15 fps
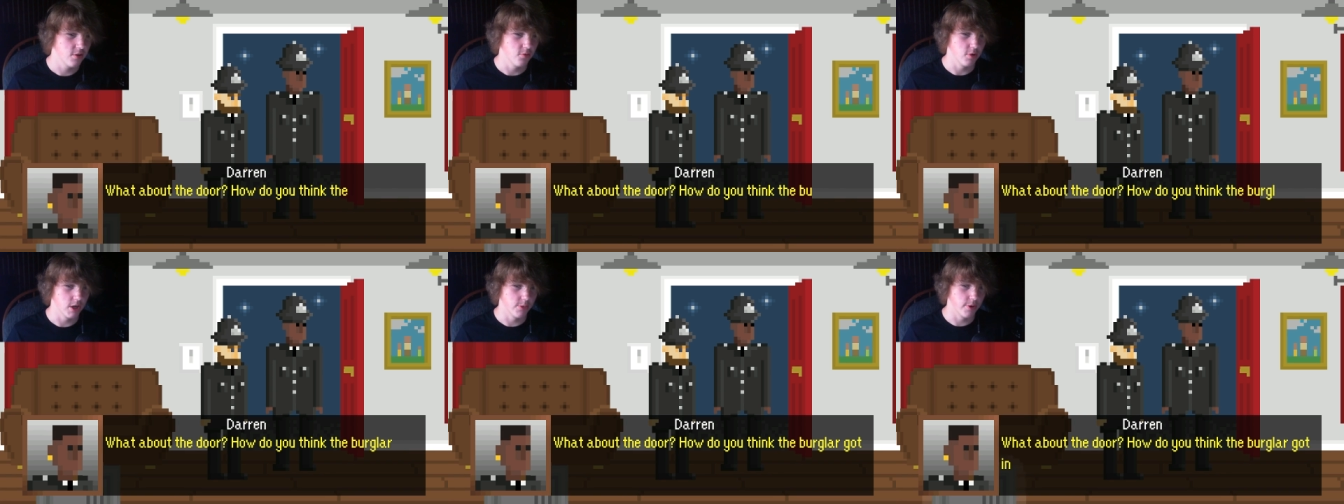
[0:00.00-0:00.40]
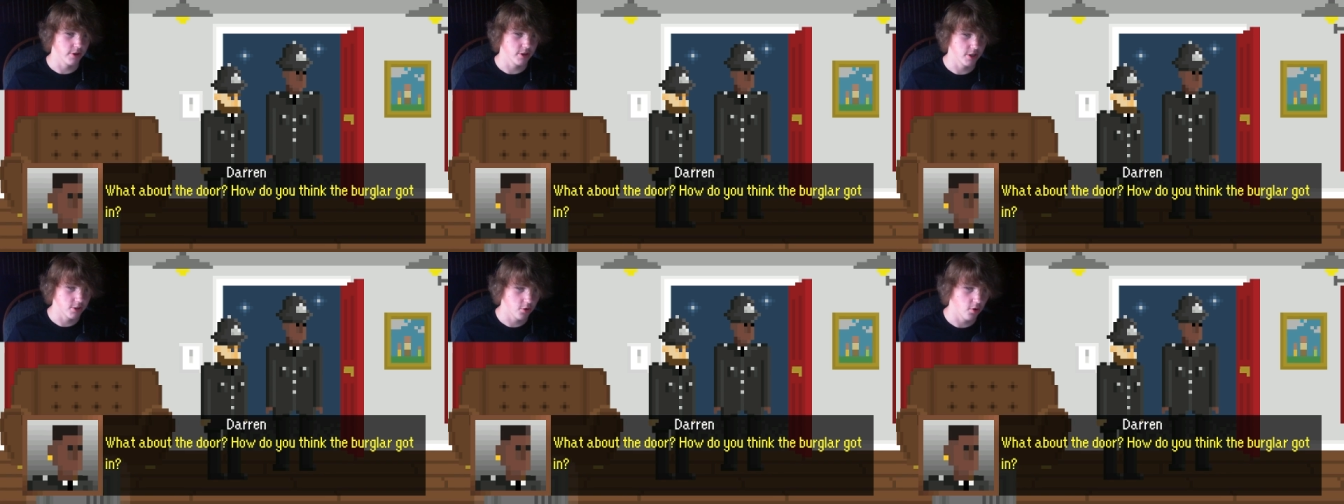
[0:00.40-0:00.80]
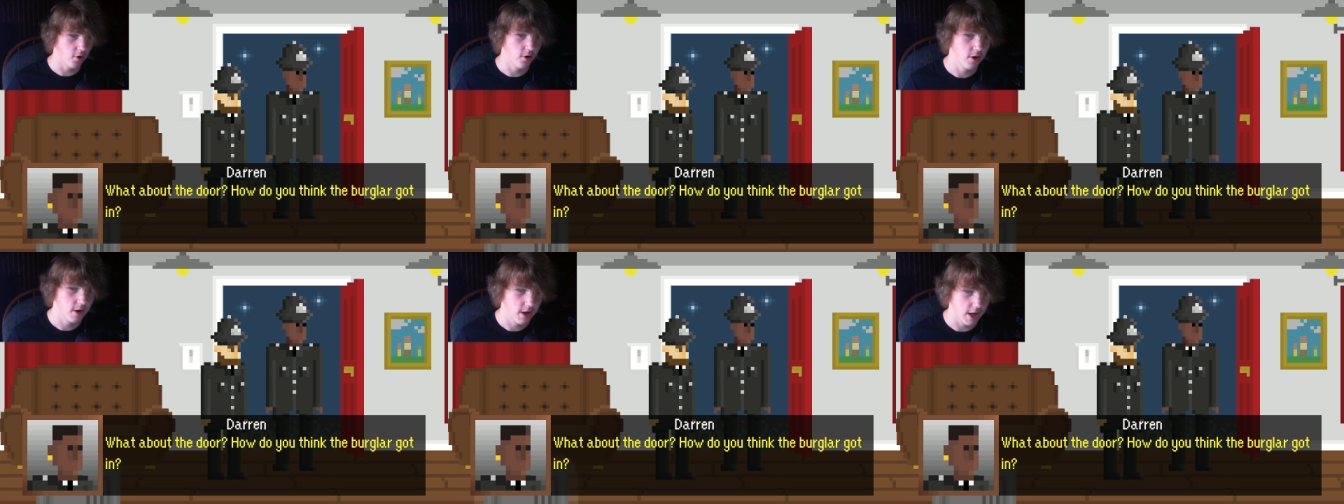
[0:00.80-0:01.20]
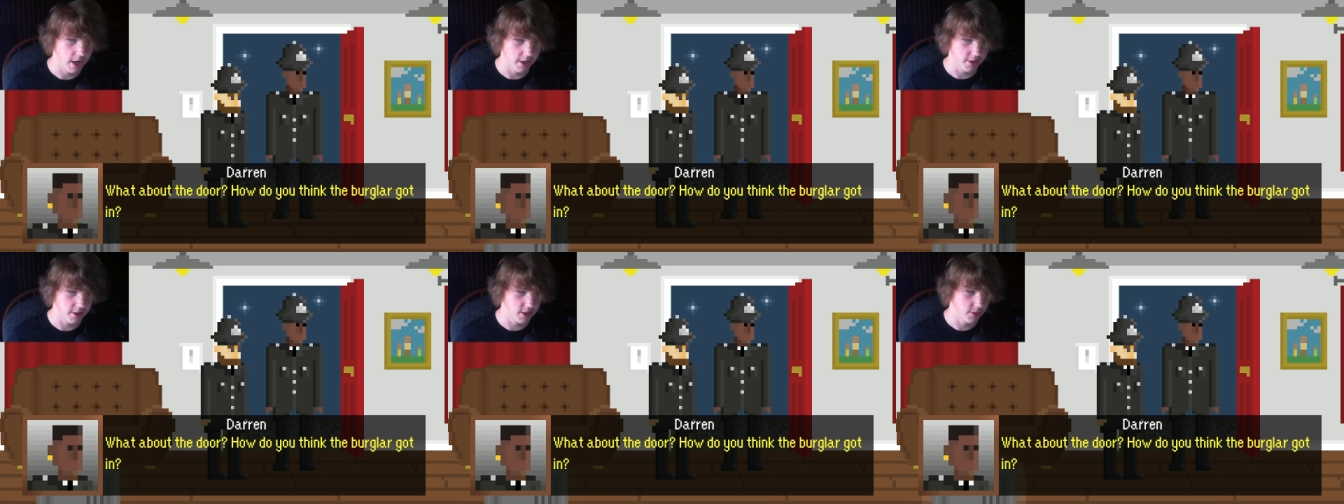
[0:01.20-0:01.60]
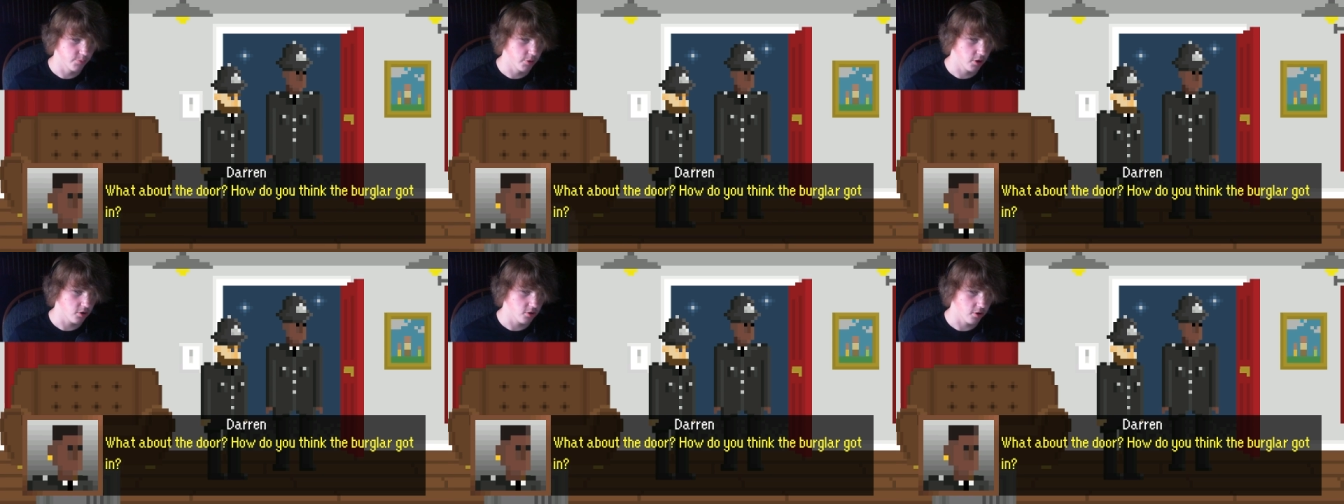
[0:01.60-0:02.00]
What about the door? How do you think the
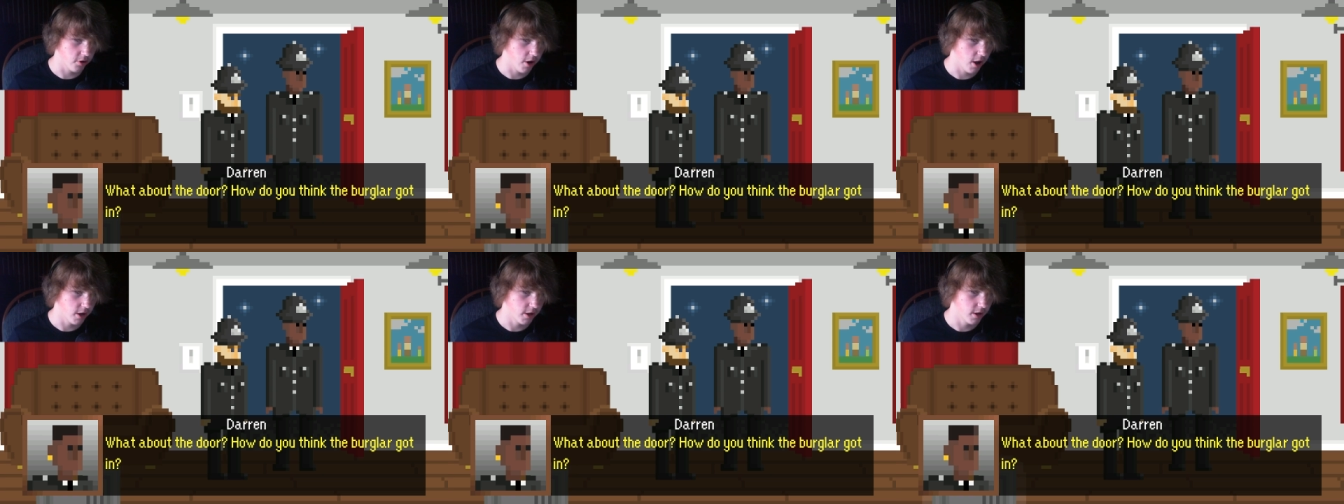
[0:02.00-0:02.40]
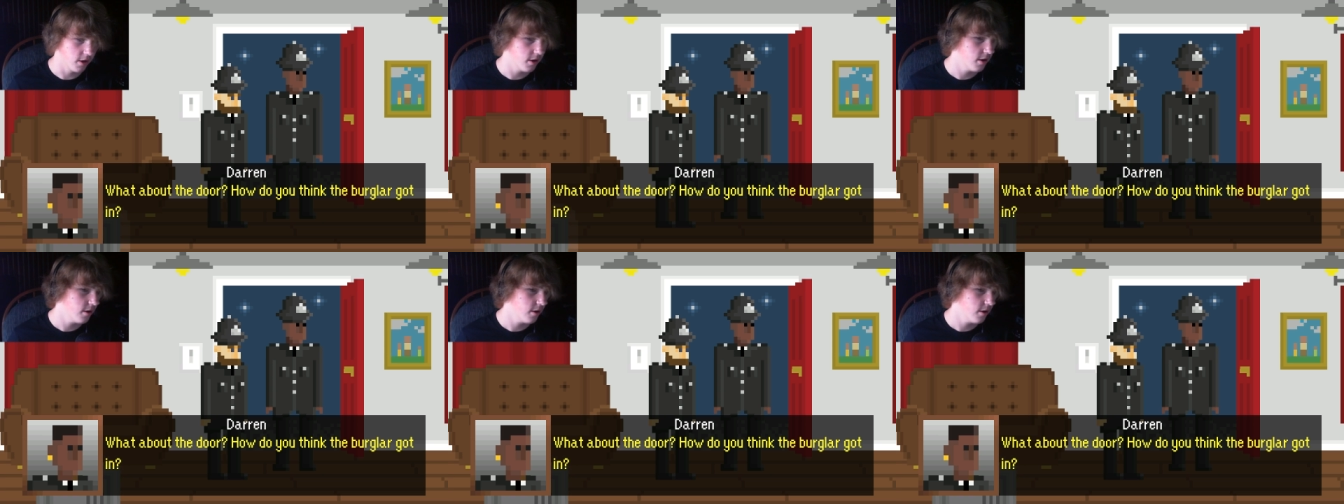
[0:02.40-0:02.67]
burglar got in?